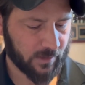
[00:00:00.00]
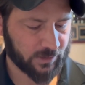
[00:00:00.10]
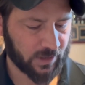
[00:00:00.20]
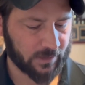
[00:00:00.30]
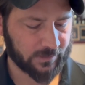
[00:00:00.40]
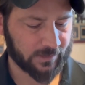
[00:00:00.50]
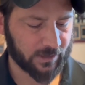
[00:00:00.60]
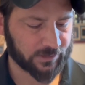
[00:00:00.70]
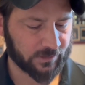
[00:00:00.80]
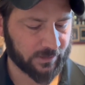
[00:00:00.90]
Shot
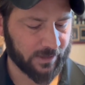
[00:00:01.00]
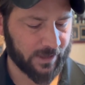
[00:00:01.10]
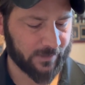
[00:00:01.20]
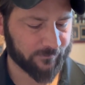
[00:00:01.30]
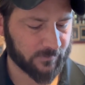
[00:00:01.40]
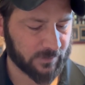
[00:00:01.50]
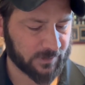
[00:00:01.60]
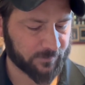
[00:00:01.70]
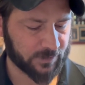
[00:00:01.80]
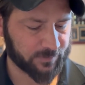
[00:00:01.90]
detection delay
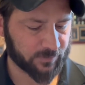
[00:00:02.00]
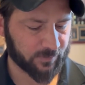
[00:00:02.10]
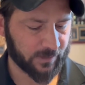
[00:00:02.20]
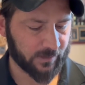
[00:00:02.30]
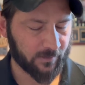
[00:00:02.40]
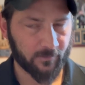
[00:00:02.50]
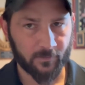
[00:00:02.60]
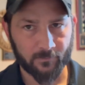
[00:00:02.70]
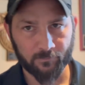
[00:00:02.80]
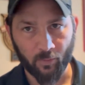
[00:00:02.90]
splits between
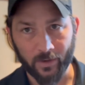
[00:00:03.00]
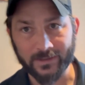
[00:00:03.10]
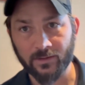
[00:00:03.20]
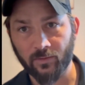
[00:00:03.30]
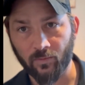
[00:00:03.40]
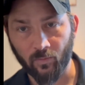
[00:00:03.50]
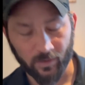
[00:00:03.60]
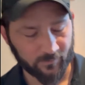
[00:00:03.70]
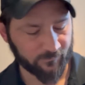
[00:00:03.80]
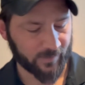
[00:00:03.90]

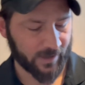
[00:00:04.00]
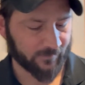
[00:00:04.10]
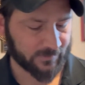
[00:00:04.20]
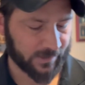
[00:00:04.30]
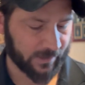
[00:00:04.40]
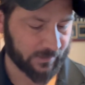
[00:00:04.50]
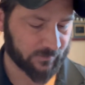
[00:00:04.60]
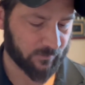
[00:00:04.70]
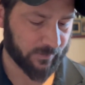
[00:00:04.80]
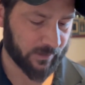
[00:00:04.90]
0.15
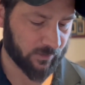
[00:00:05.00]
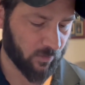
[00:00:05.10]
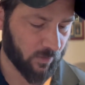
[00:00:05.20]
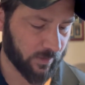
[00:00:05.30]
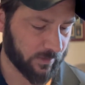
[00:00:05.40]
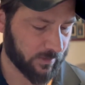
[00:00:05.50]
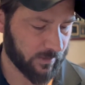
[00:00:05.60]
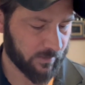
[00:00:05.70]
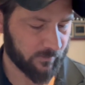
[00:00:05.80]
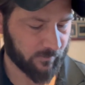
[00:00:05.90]
seconds will be ignored,
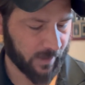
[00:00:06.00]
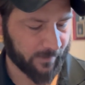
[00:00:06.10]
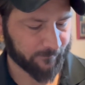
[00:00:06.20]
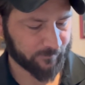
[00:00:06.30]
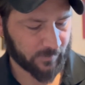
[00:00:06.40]
right?